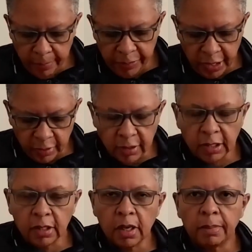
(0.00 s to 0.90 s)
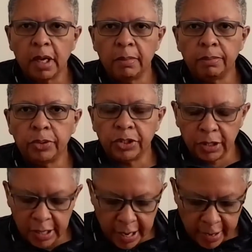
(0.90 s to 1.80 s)
the other thing that I might put
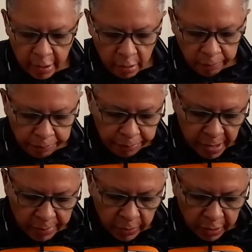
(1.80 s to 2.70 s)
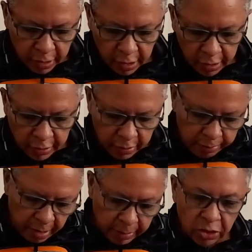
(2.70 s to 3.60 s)
in there, maybe with
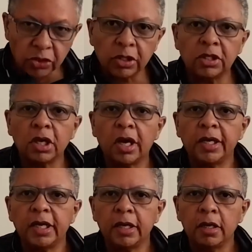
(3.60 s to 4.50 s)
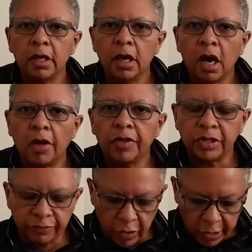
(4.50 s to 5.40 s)
maybe just a tiny other
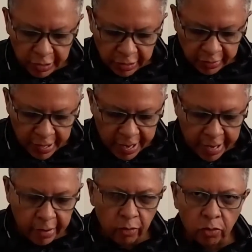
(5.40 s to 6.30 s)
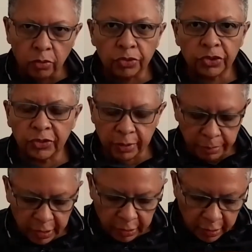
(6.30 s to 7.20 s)
divider there, or just
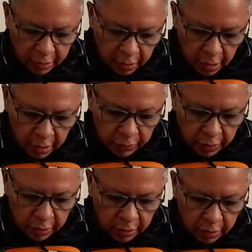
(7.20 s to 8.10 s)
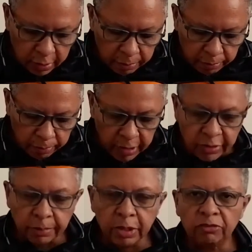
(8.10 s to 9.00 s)
something that is
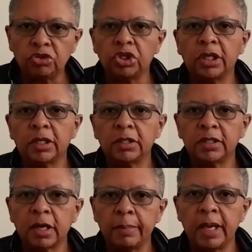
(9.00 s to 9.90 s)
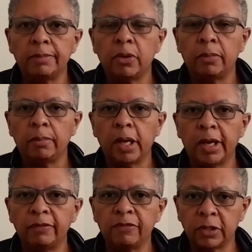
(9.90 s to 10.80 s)
a bit of a shield, as I may put
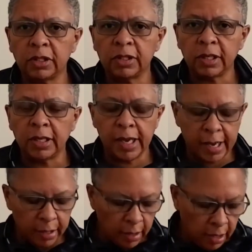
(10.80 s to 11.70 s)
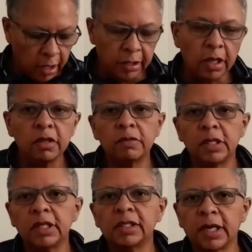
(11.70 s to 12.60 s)
my filters in there. I know they're in
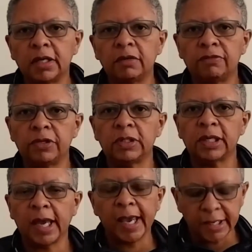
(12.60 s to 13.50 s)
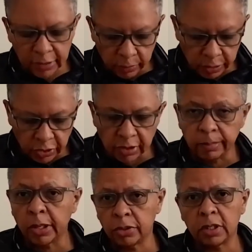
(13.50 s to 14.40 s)
their standard filter case, which is
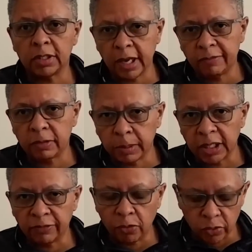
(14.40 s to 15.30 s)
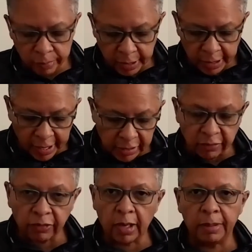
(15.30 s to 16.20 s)
the safest place for them, but I guess
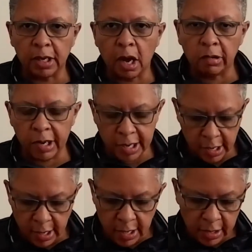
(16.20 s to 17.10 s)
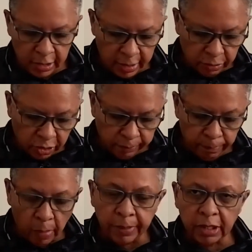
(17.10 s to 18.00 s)
if I'm in a hurry and I'm just
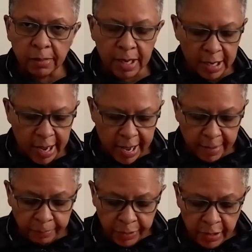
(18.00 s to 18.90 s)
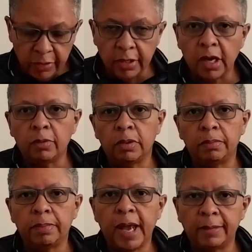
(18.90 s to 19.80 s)
popping them in there, that I
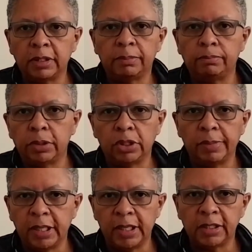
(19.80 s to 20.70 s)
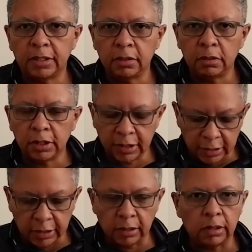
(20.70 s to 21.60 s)
would perhaps put them in this
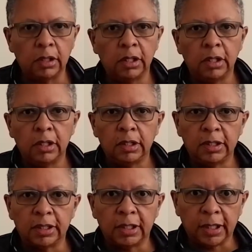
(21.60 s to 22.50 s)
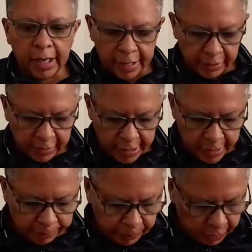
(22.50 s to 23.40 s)
little case
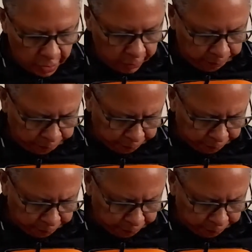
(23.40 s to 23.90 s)
here. So